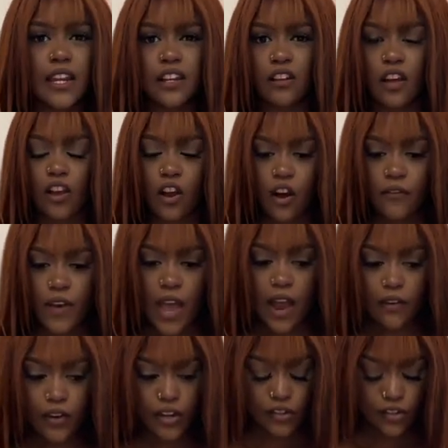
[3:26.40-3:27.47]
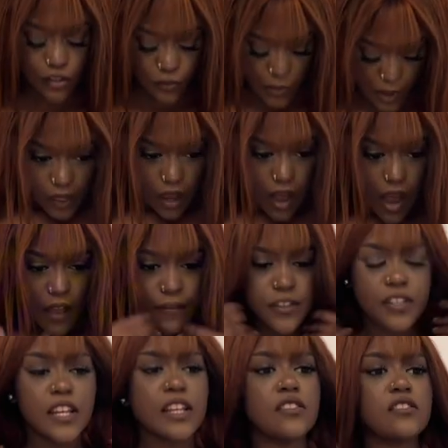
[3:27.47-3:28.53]
in like other areas as well. I've
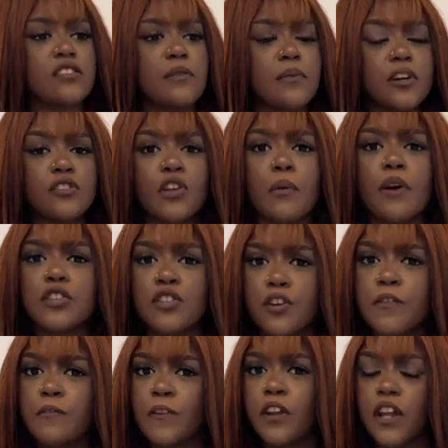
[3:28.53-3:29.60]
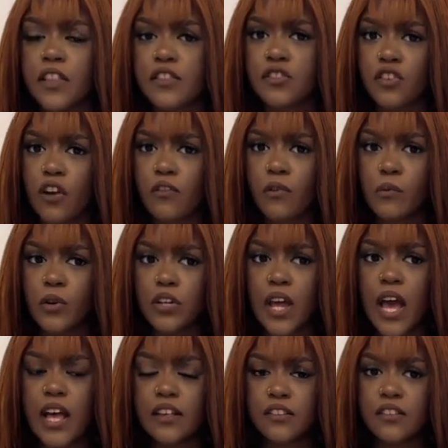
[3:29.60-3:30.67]
seen some, no, I do feel like the Zara one
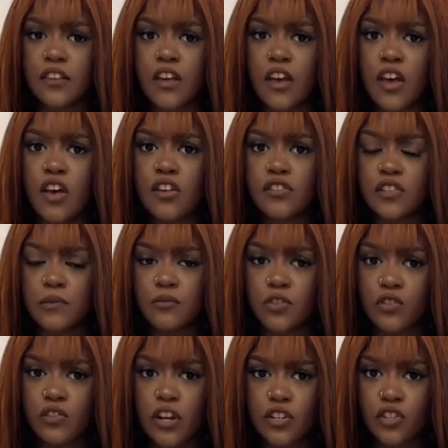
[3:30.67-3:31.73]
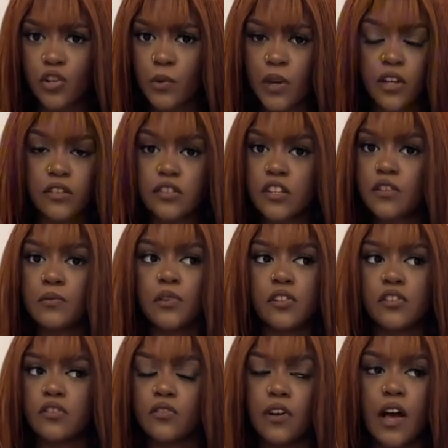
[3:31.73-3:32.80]
has some stretch to it, because this one
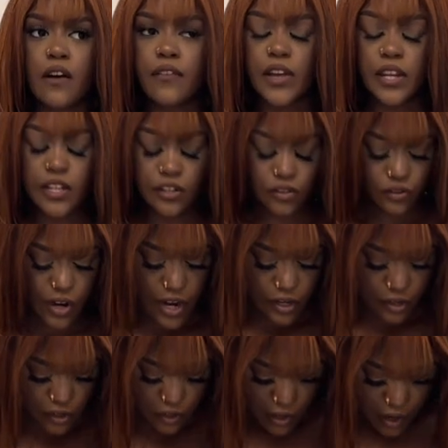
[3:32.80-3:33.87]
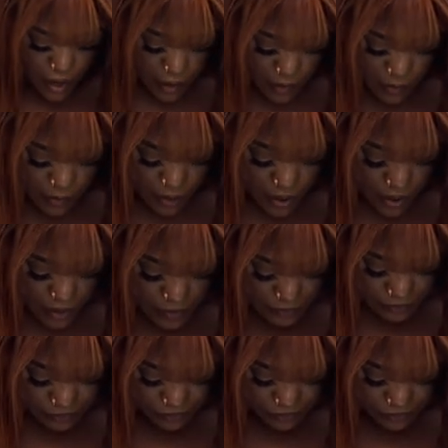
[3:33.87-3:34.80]
does not have any stretch. But